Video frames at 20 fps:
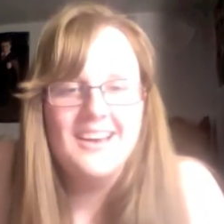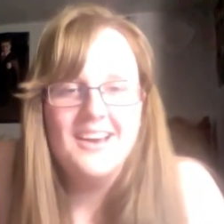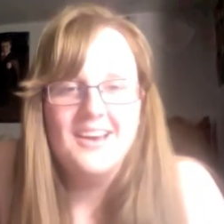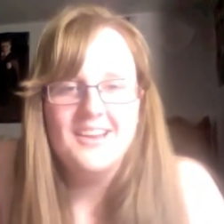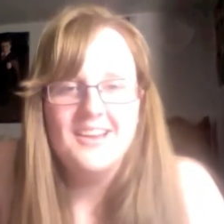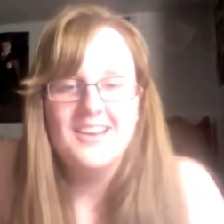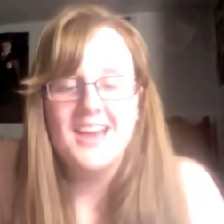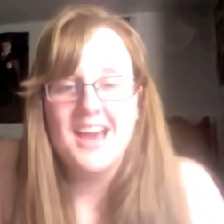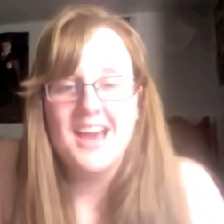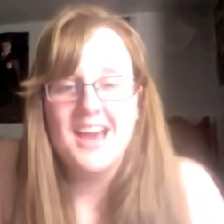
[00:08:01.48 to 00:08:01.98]

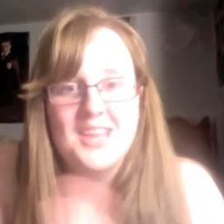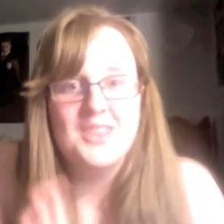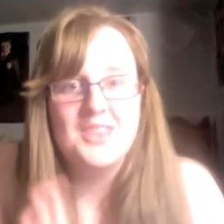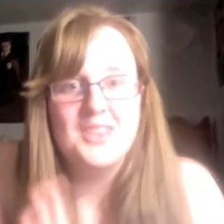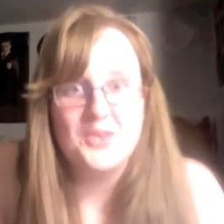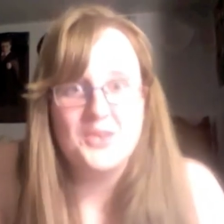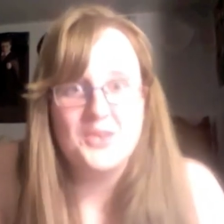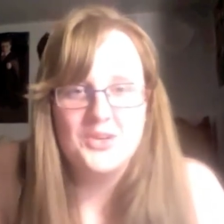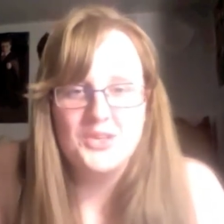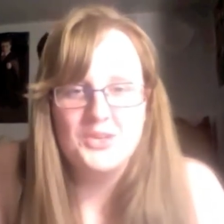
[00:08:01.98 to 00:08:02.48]
not in
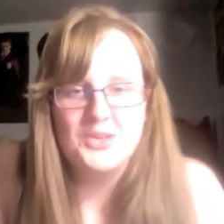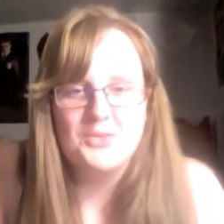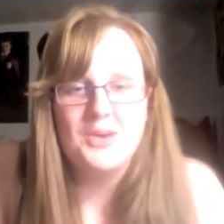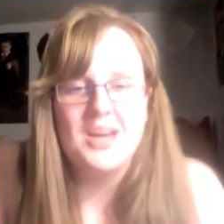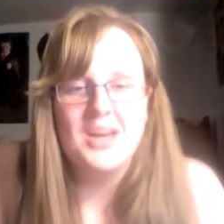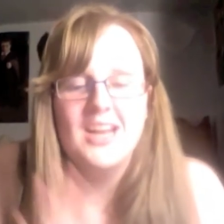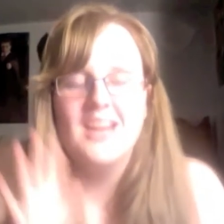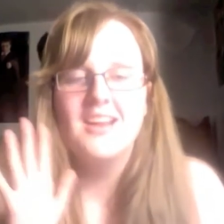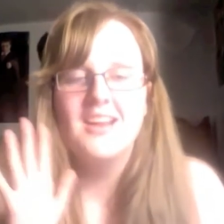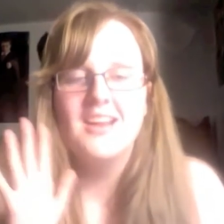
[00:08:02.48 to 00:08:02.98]
the order you
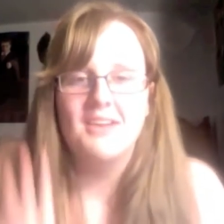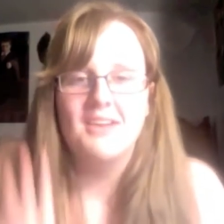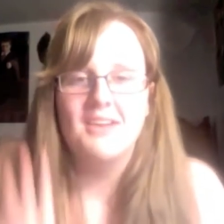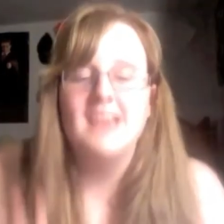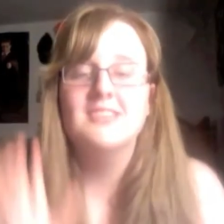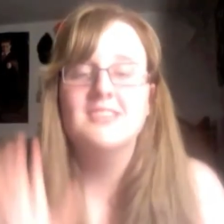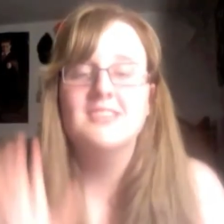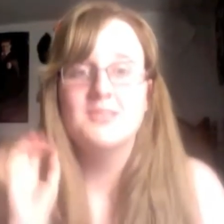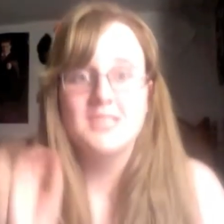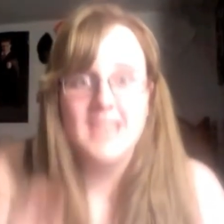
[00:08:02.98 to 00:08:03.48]
want it.
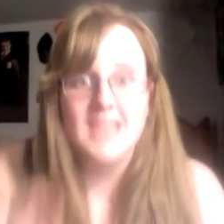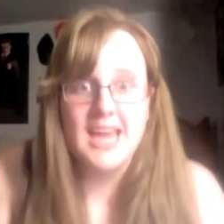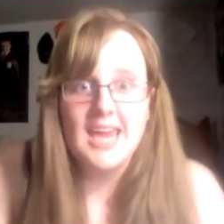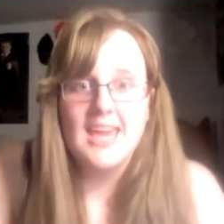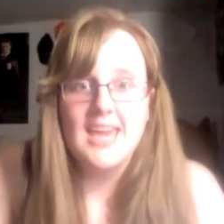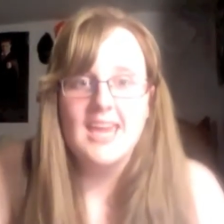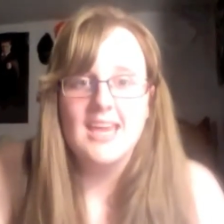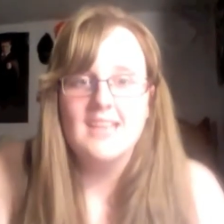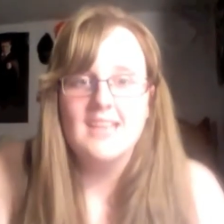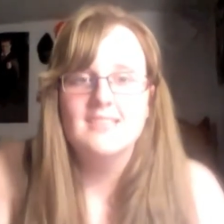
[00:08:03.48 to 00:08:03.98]
Okay, so
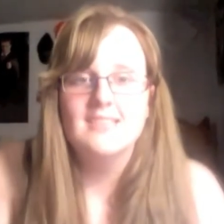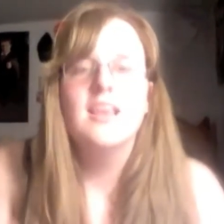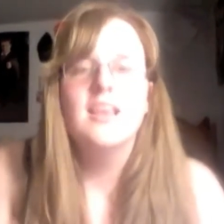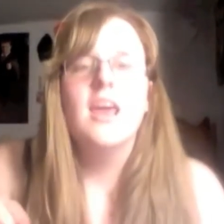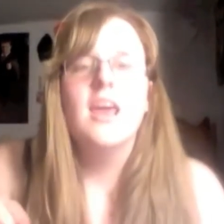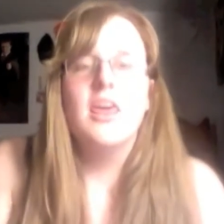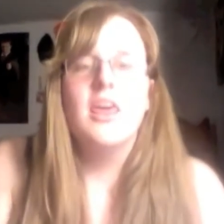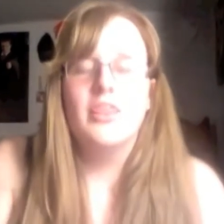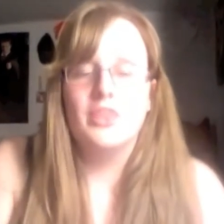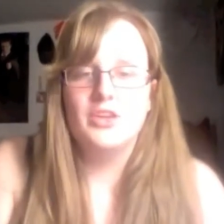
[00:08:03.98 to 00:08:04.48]
today is
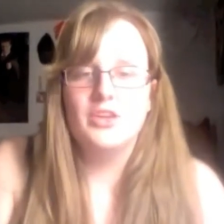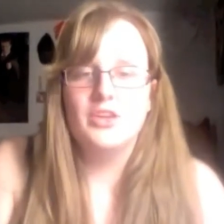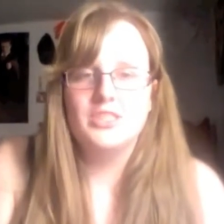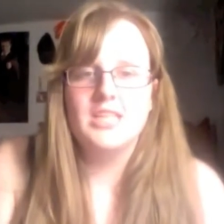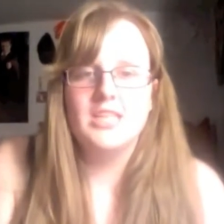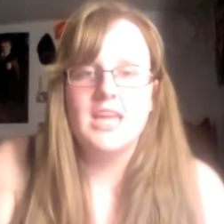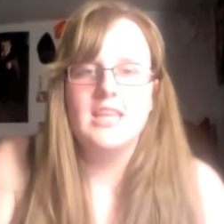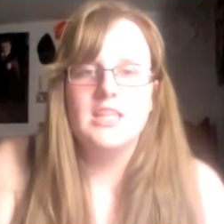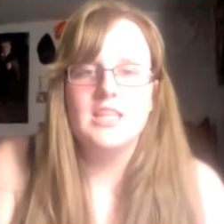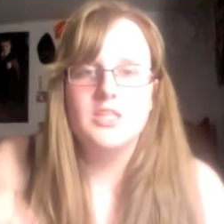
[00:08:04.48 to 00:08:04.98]

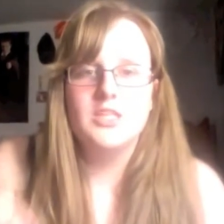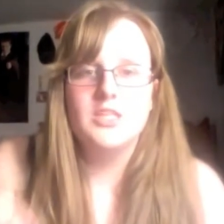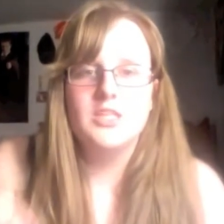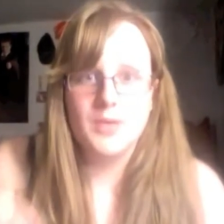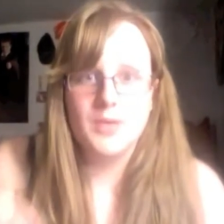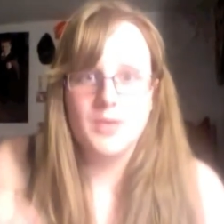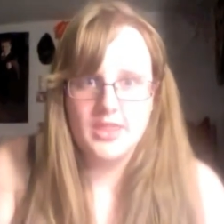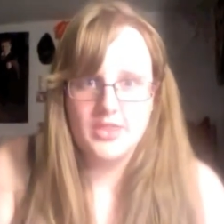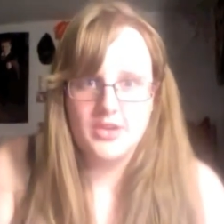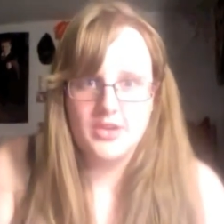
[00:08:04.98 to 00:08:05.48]
Thursday the
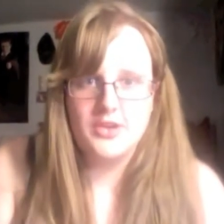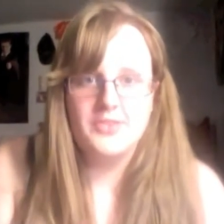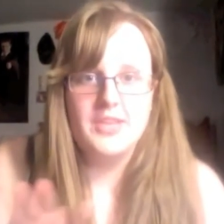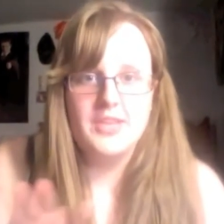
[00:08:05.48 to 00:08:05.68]
23rd.